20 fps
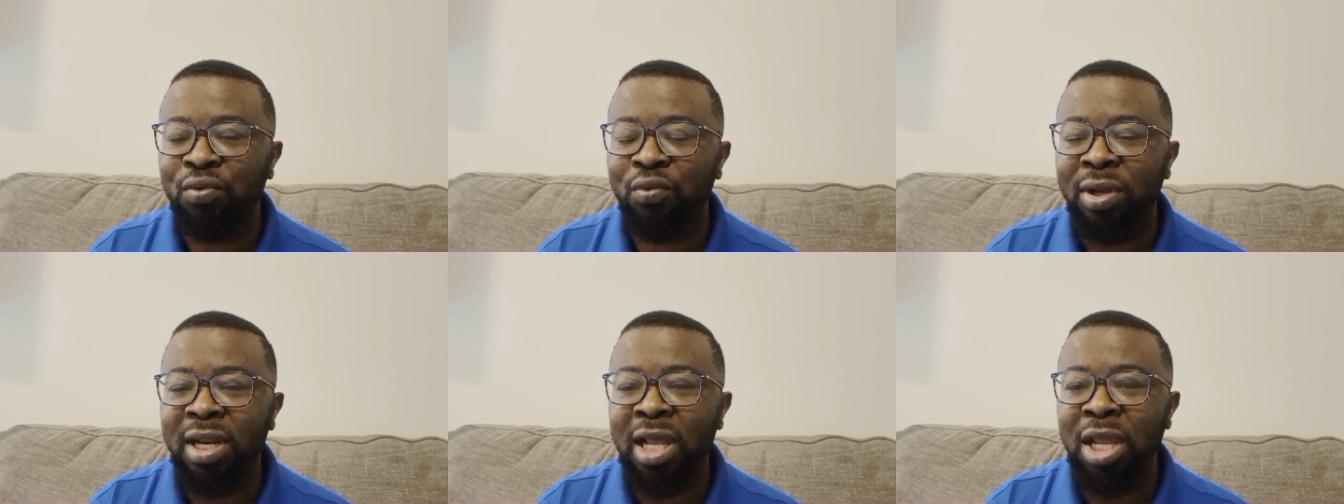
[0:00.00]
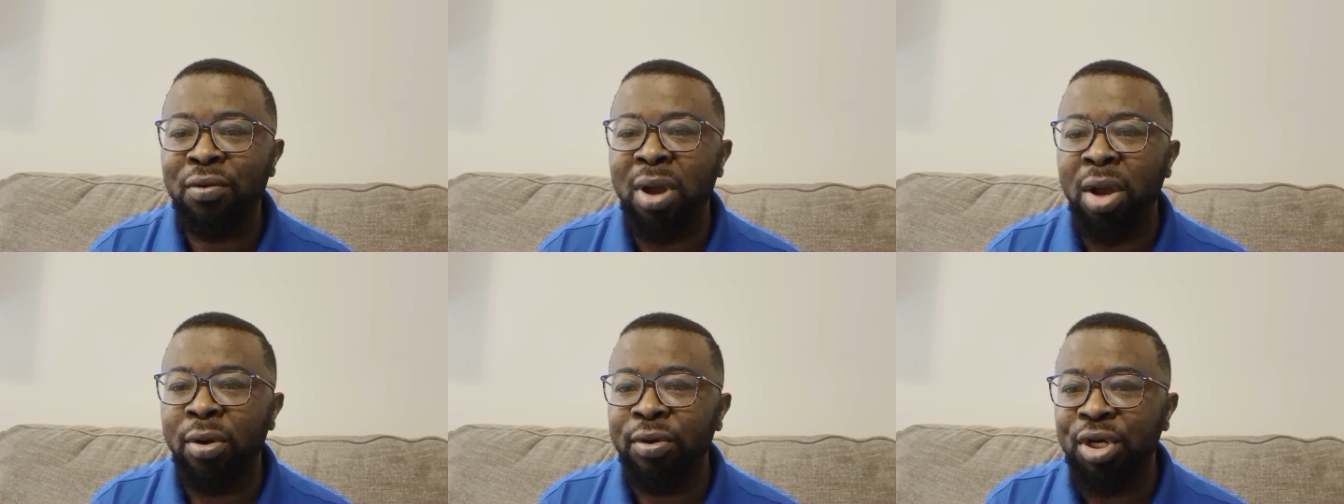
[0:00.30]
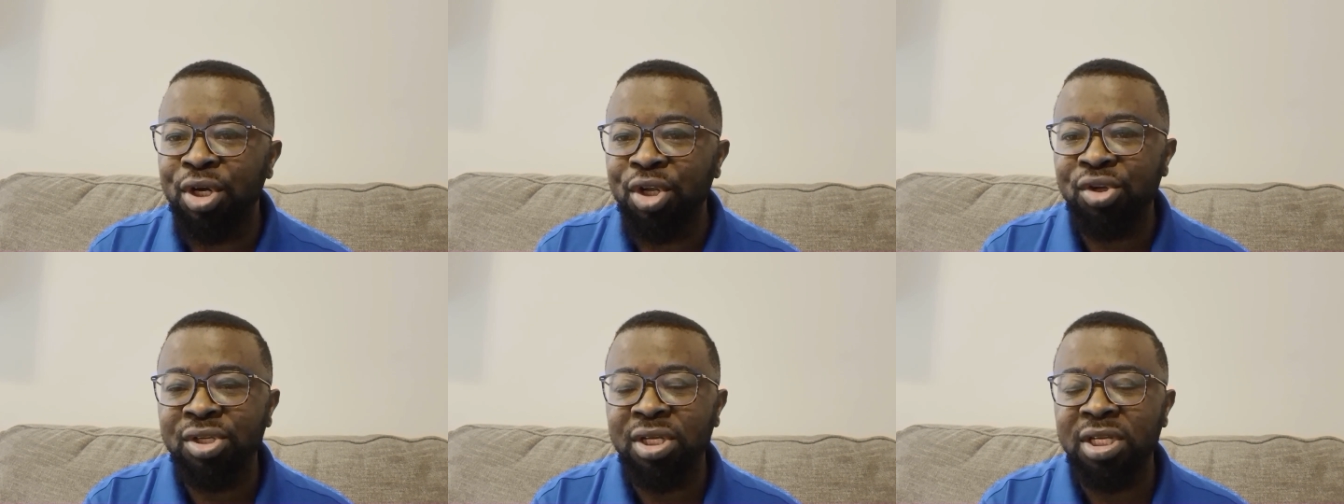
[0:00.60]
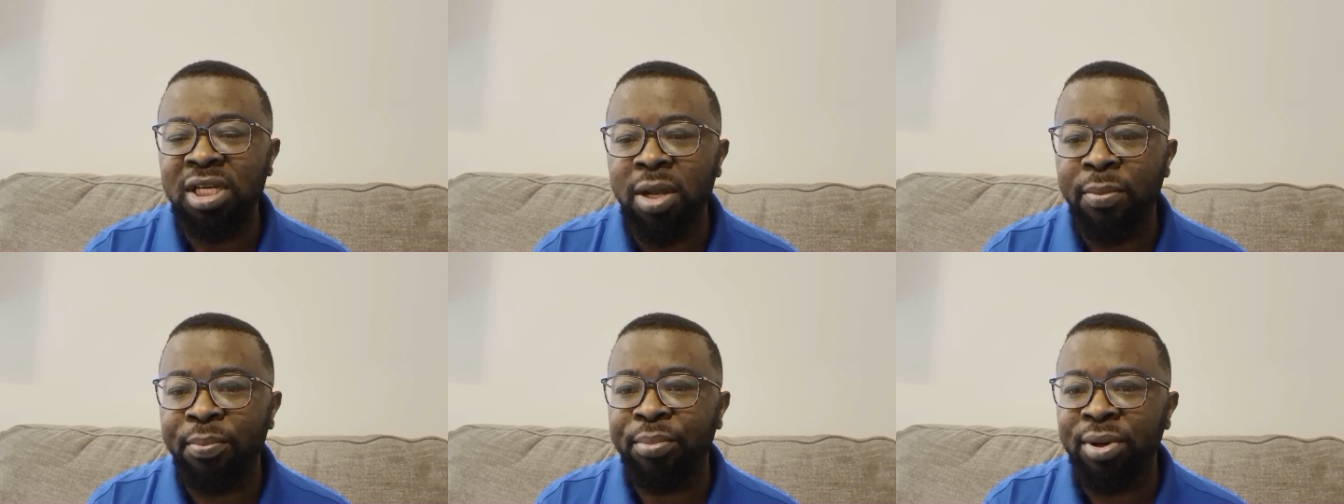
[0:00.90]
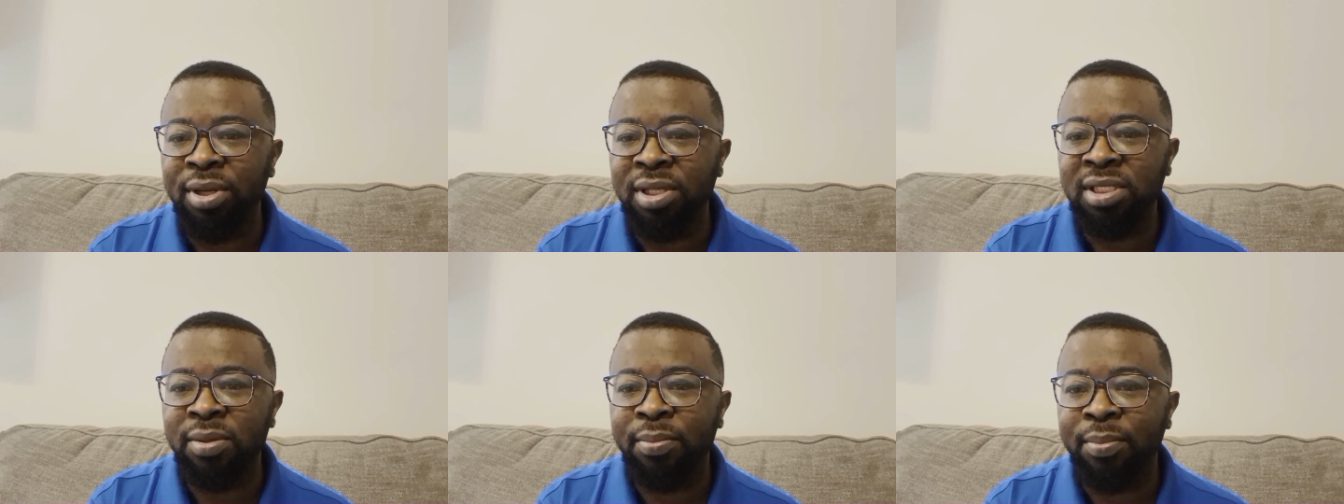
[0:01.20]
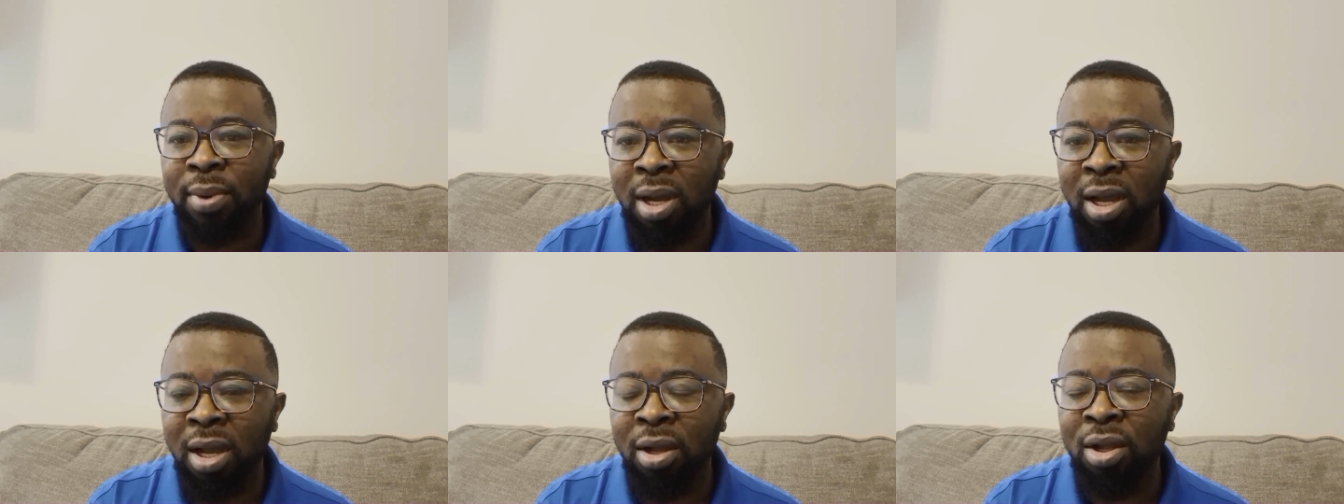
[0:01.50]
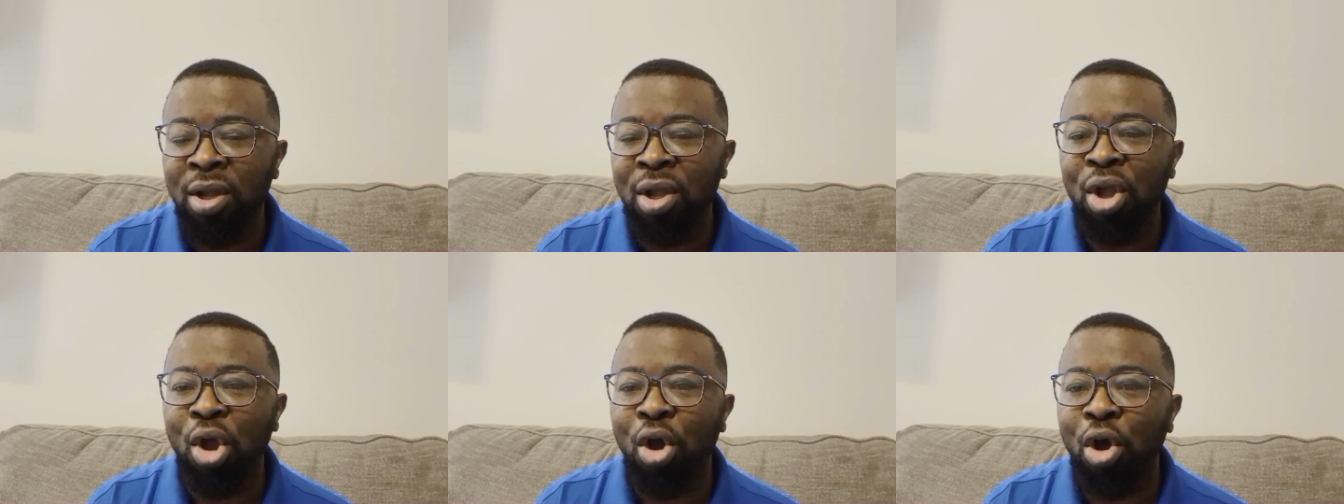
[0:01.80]
whether you are reducing the principal
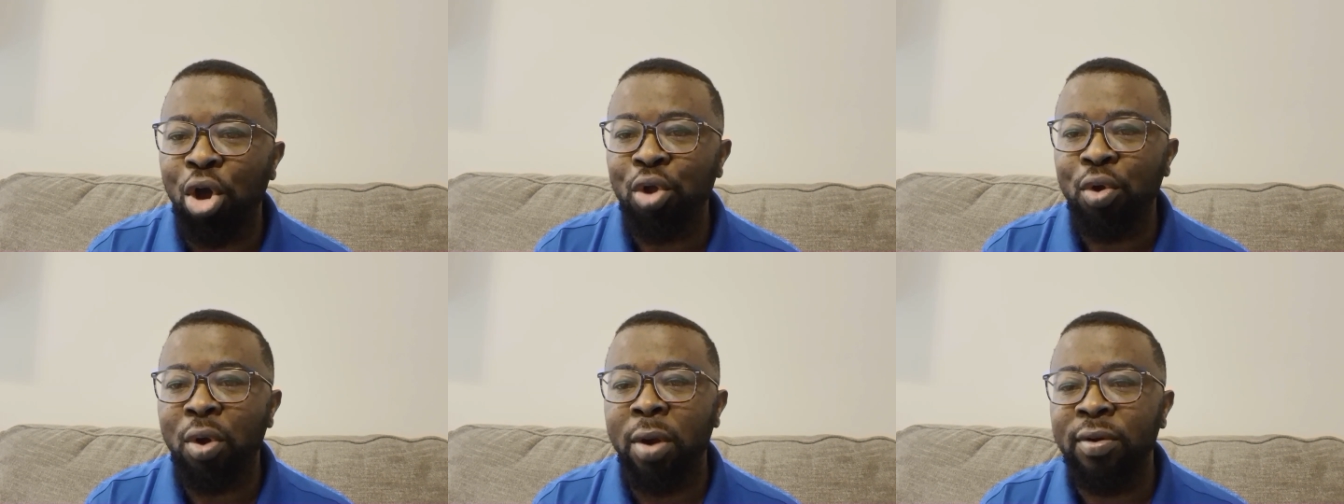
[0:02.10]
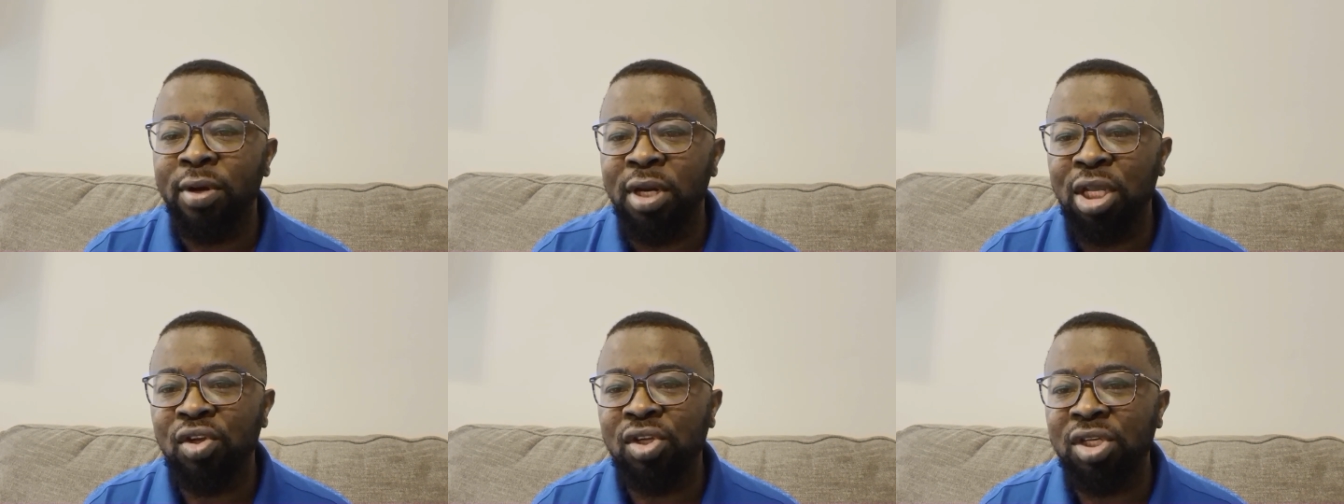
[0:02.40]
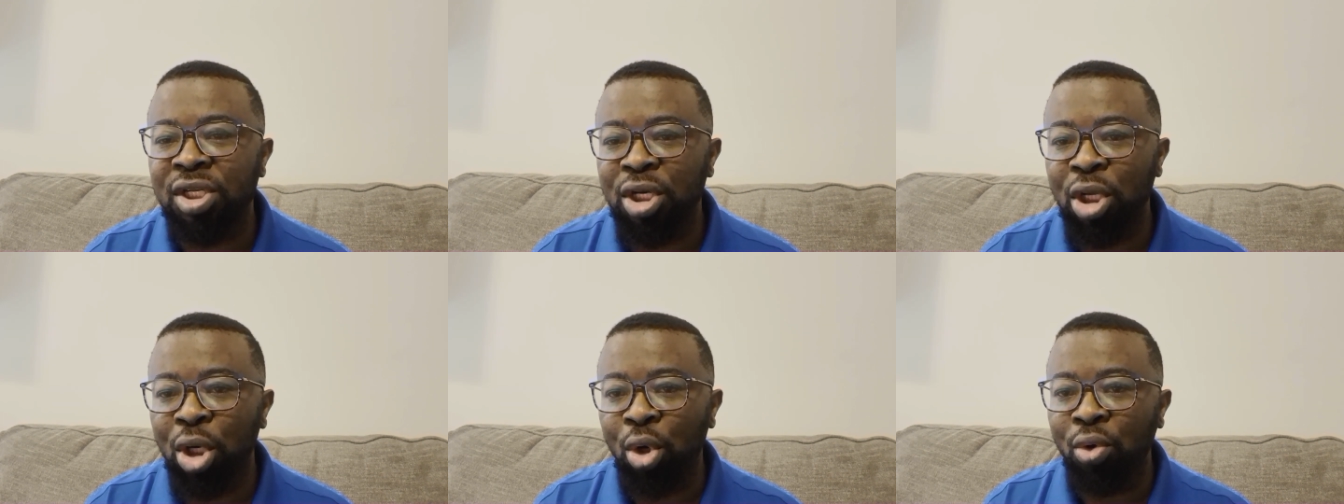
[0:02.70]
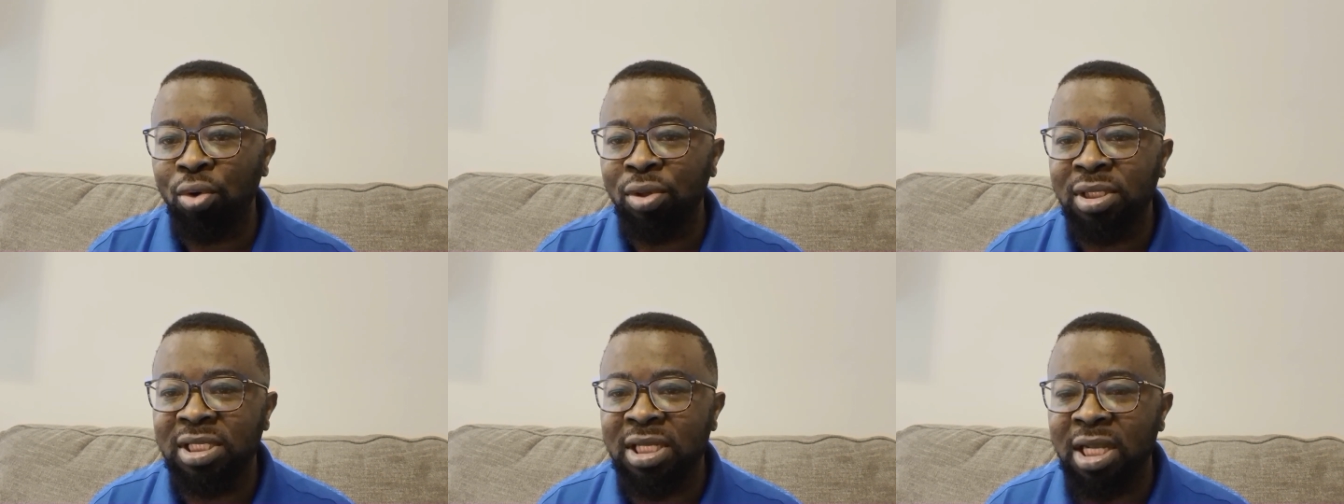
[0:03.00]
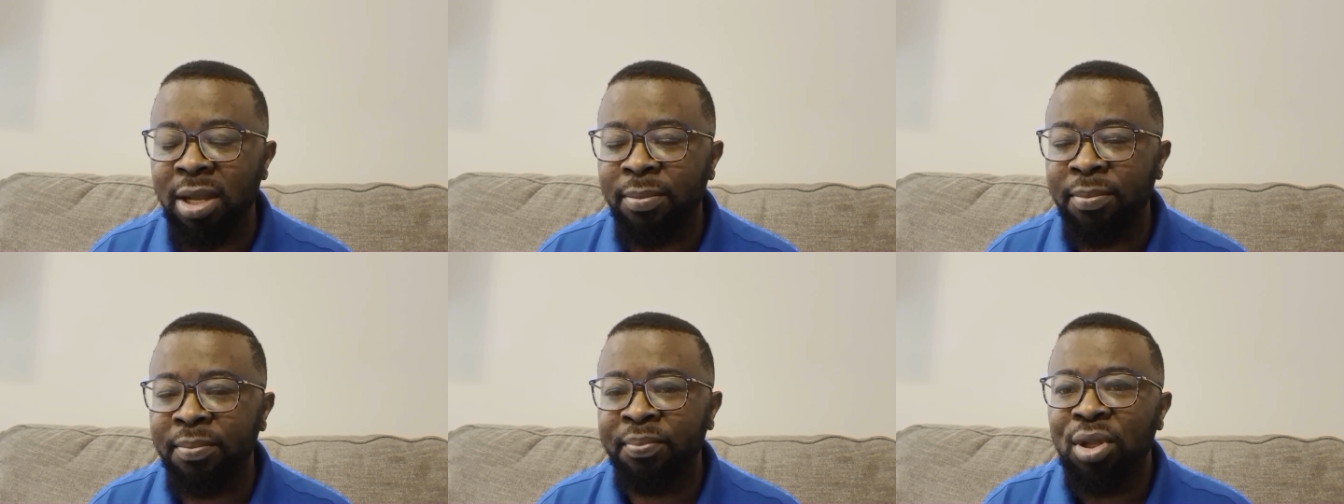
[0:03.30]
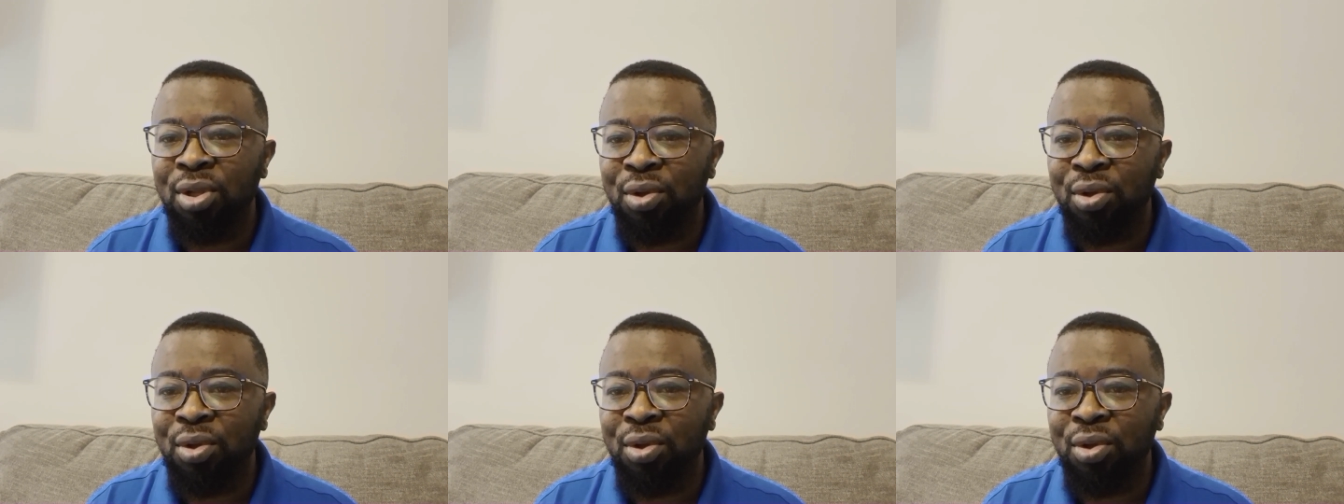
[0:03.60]
or you are reducing the loan term,